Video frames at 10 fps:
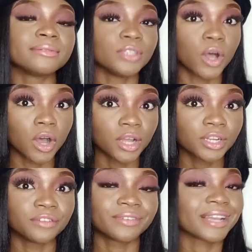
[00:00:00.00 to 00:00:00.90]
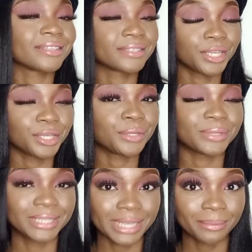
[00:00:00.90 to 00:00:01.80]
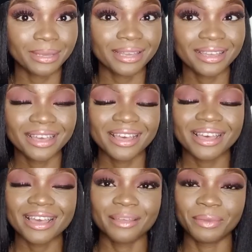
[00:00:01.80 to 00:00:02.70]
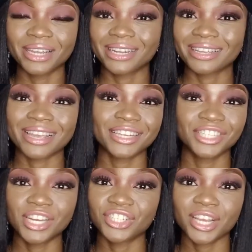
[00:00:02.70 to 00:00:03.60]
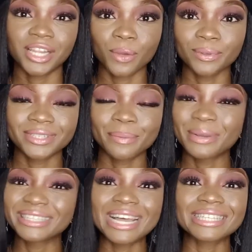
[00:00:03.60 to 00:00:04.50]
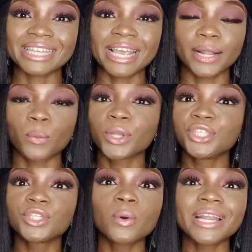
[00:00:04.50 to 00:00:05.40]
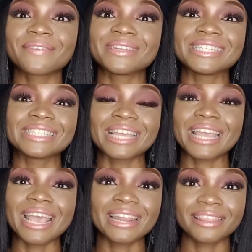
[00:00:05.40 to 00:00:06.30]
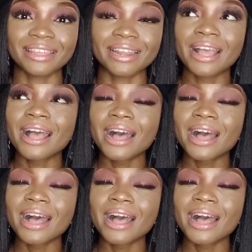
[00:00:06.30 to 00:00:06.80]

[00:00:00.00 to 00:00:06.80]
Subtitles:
nod of I see you, see me, and we can like exchange hellos, but that's it. We don't even say anything.